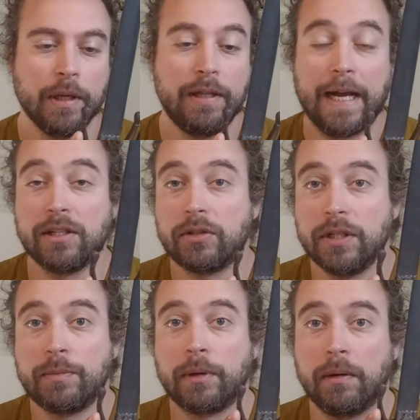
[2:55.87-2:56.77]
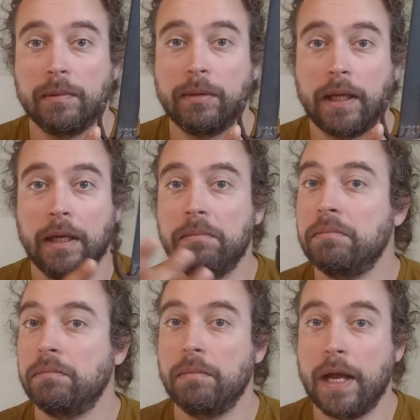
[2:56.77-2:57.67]
The answer is probably
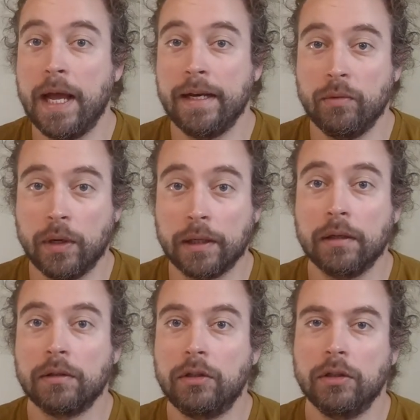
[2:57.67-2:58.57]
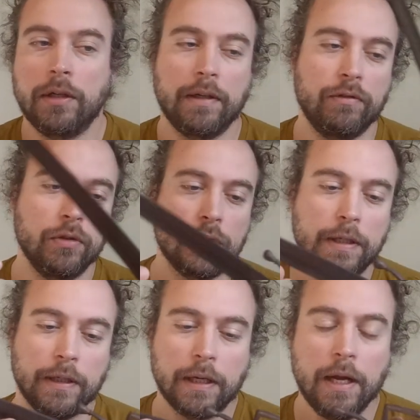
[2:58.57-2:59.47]
anyone could have used
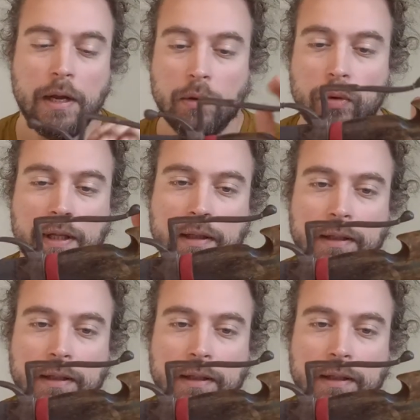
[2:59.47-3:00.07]
it within the